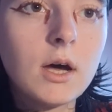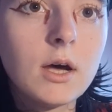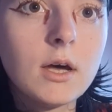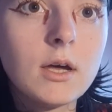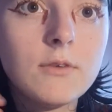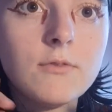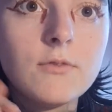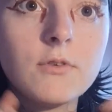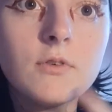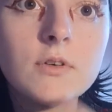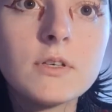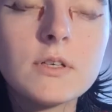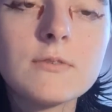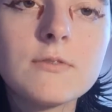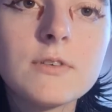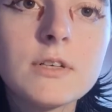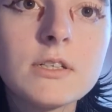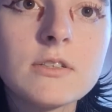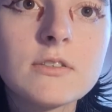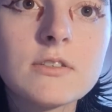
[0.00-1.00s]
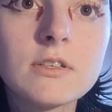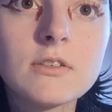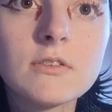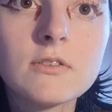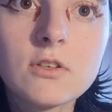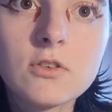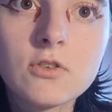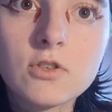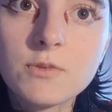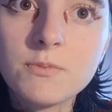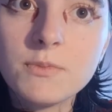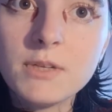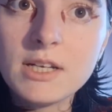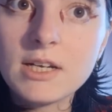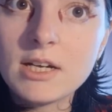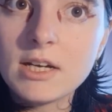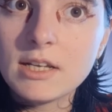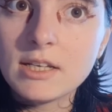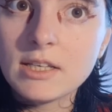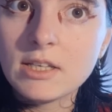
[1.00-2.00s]
If you want to follow us on social media,
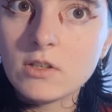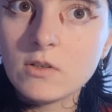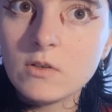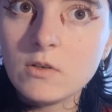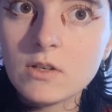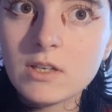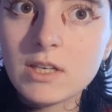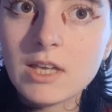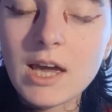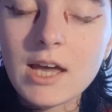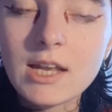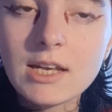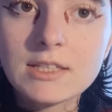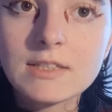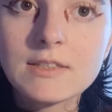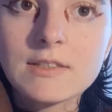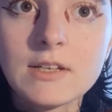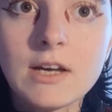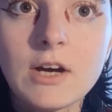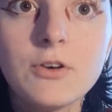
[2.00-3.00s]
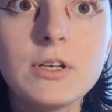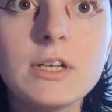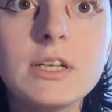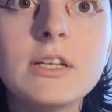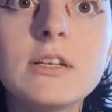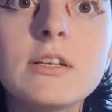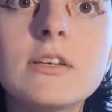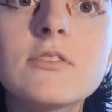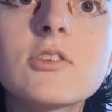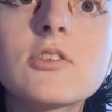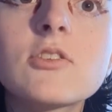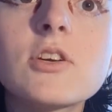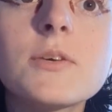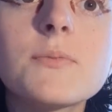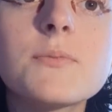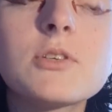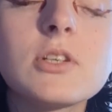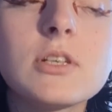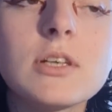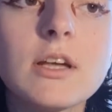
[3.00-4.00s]
you can. It's down in the
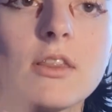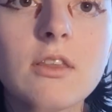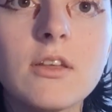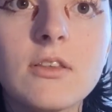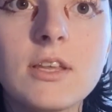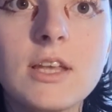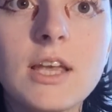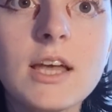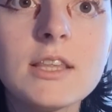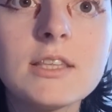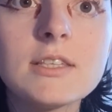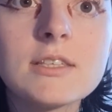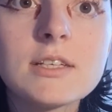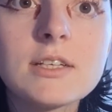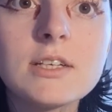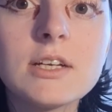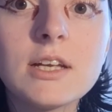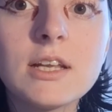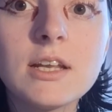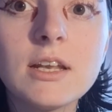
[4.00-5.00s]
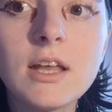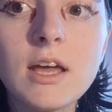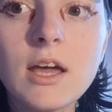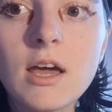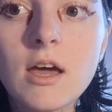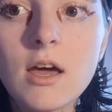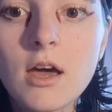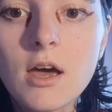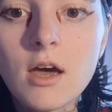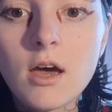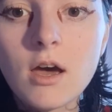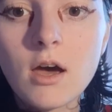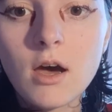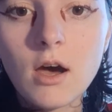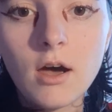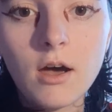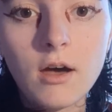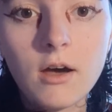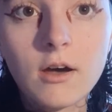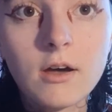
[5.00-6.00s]
description and on the end screen.
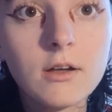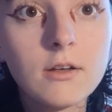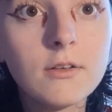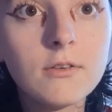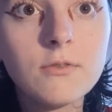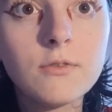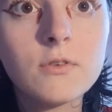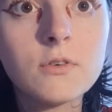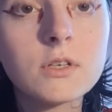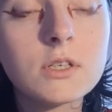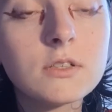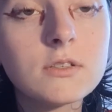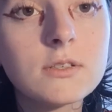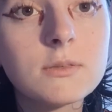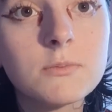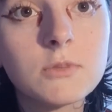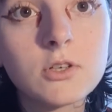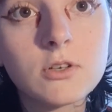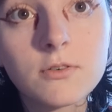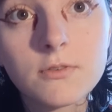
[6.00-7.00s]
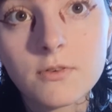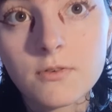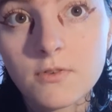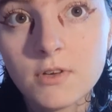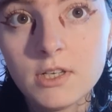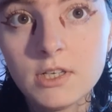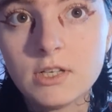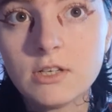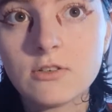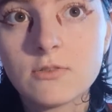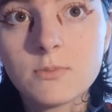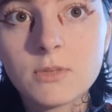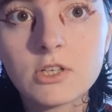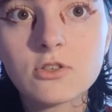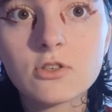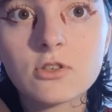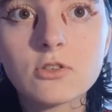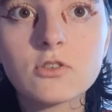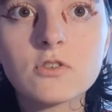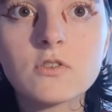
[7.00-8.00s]
If you want to see more of our videos, make
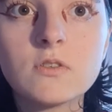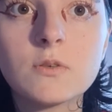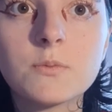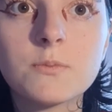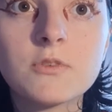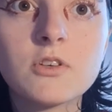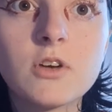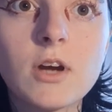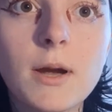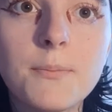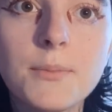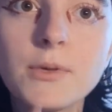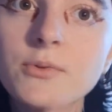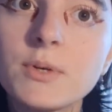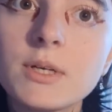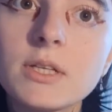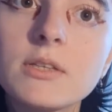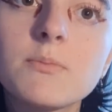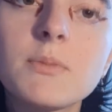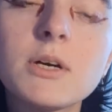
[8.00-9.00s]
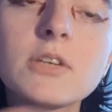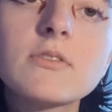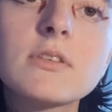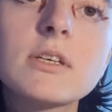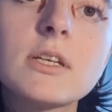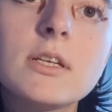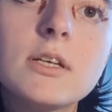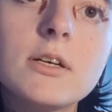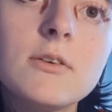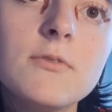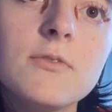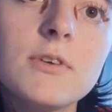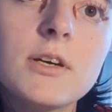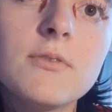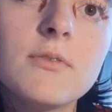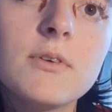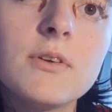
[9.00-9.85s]
sure to subscribe and ring the bell to get notified